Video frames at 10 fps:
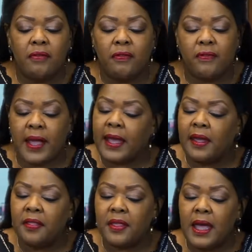of
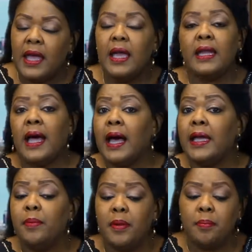faith, and
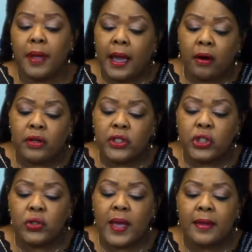I am
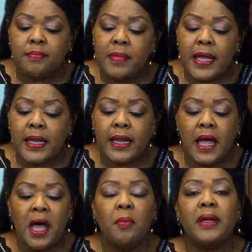embarrassed to admit
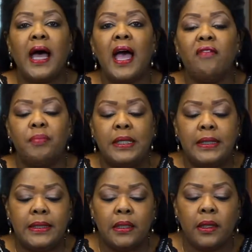it, but I have
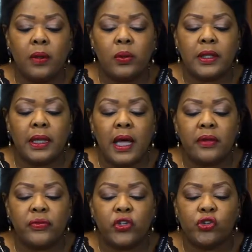been dealing with a
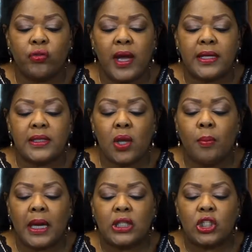lot of stress
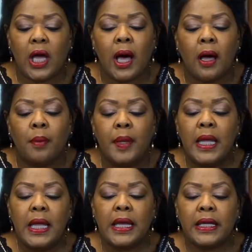on my job,
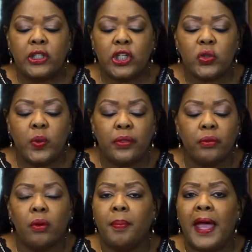and I just
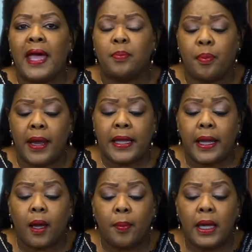went through a bad
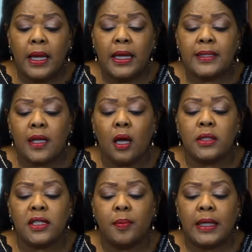breakup. It's
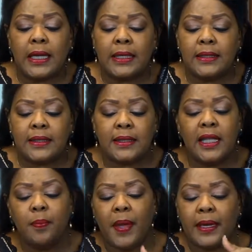causing me not to
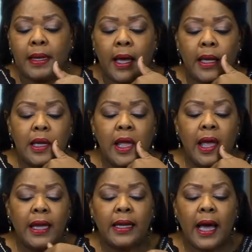sleep at night,
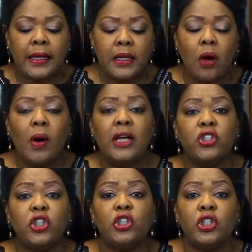and I know
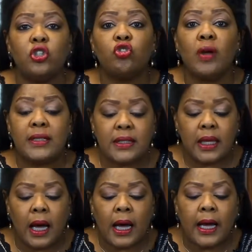I should just
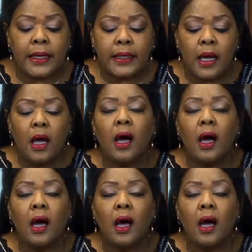trust God.